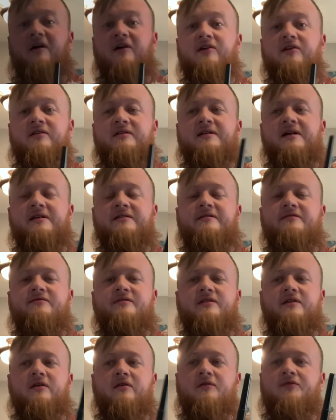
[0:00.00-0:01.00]
good test of
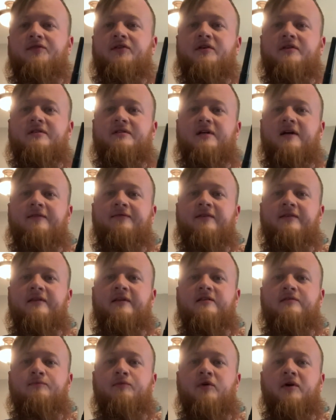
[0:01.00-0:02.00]
skill for yourself at
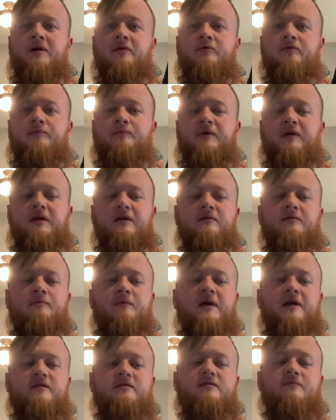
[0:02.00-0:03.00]
this point would be to
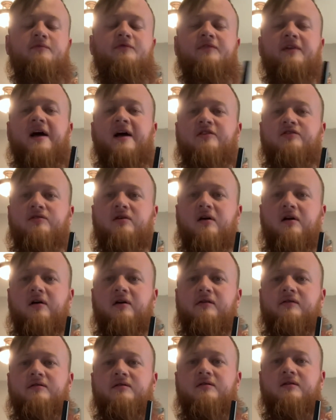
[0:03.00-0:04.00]
make some
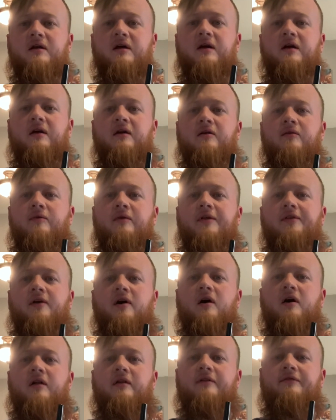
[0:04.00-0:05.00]
flashcards with
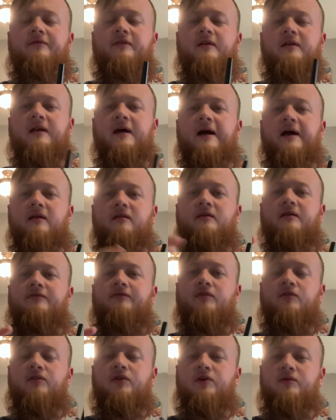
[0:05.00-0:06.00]
all of the 9
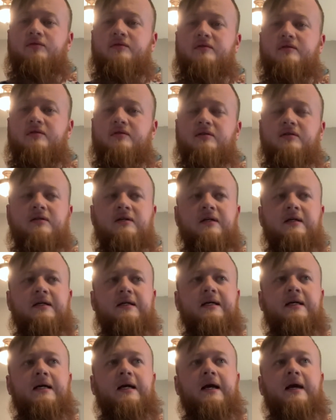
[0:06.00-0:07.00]
different notes
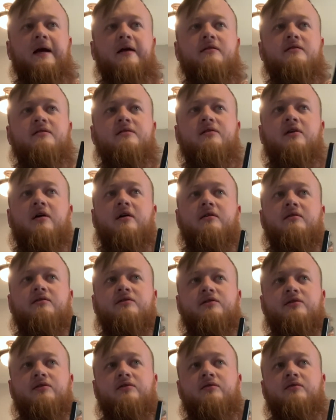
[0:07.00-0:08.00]
and start
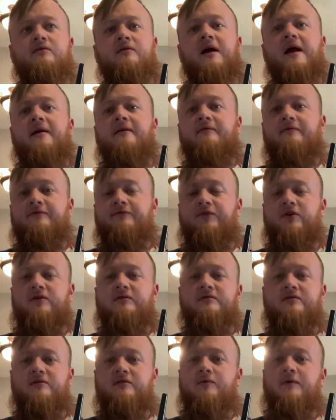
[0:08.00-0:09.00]
to
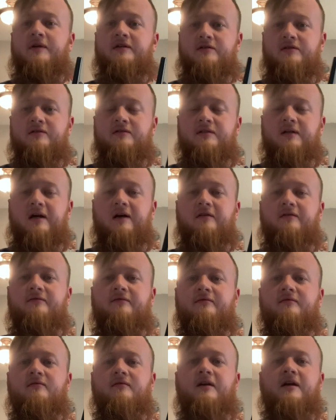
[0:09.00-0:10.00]
first quiz yourself.
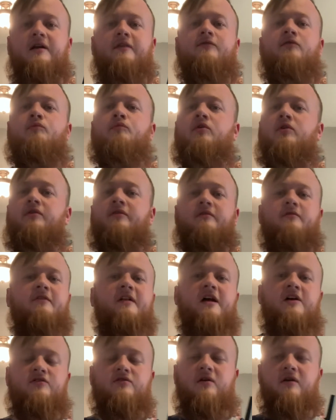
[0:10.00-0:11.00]
And if you pull the
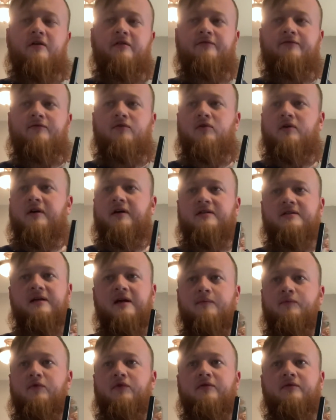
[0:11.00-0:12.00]
flashcard, for
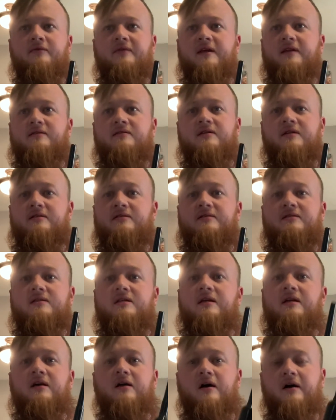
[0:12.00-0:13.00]
example, that says
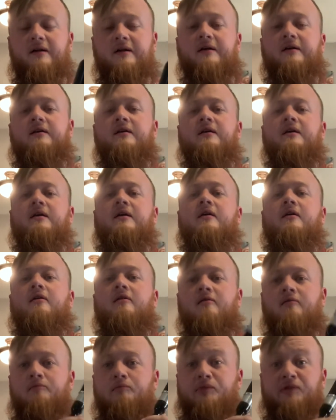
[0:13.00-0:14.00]
C on it,
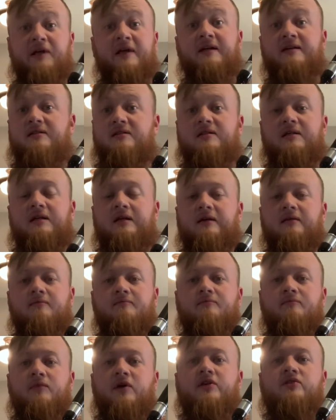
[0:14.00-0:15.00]
play a C.
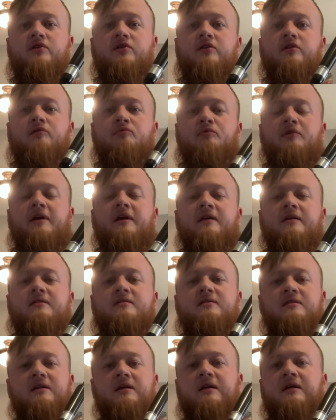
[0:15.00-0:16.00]
Make you're playing a
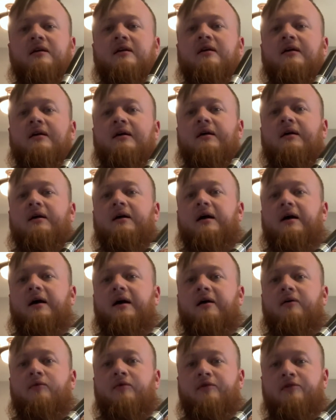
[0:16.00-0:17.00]
C
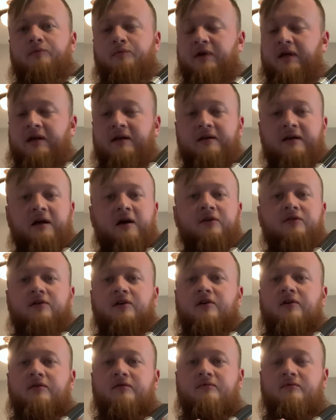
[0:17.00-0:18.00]
with the pinky
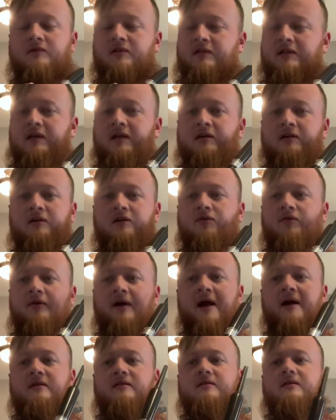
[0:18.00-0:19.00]
down, clean and
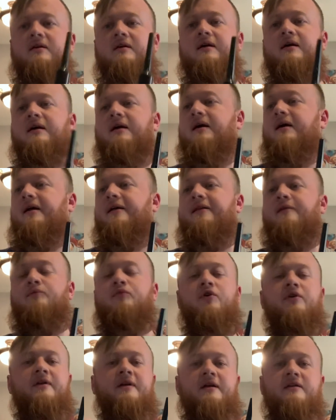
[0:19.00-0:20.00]
correct. And then
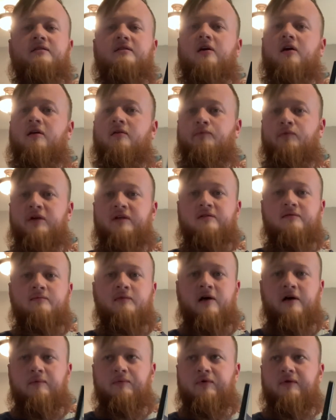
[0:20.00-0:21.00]
pull the next card, mix them
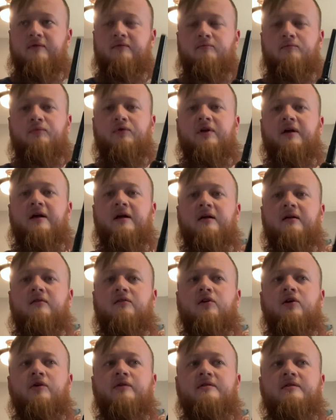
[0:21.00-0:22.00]
up, play
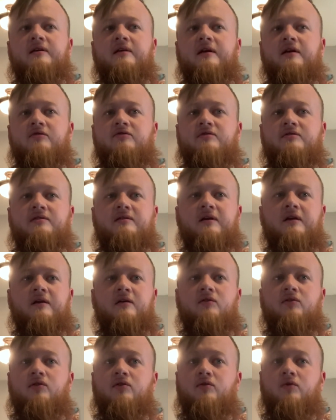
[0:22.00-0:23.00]
notes in interesting
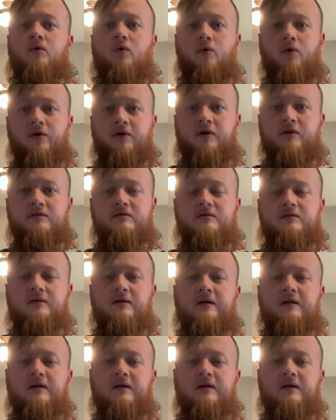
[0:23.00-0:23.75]
and new orders.